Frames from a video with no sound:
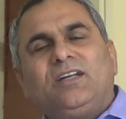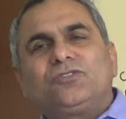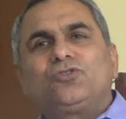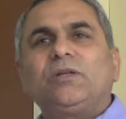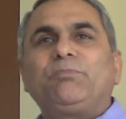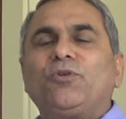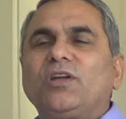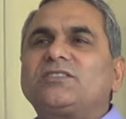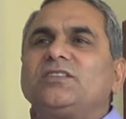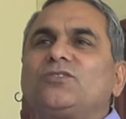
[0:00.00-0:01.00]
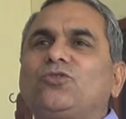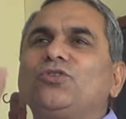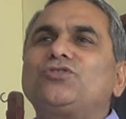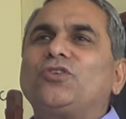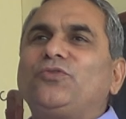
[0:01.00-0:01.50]
So the production
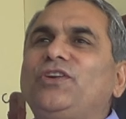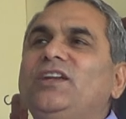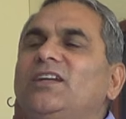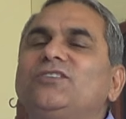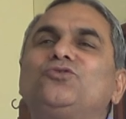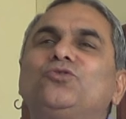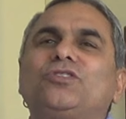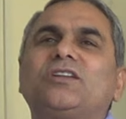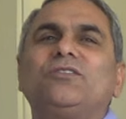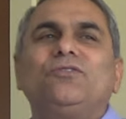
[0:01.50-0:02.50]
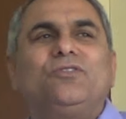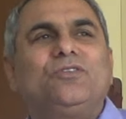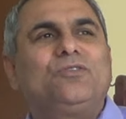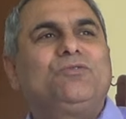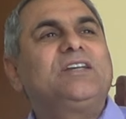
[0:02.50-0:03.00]
cost of Indian jute
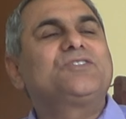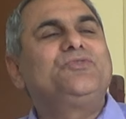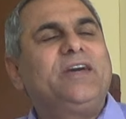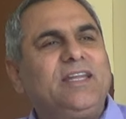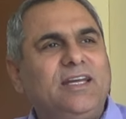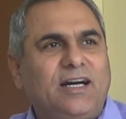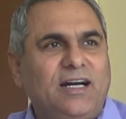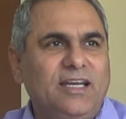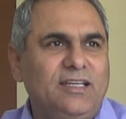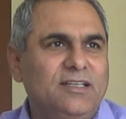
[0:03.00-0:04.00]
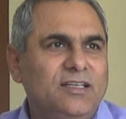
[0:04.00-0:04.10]
was very high,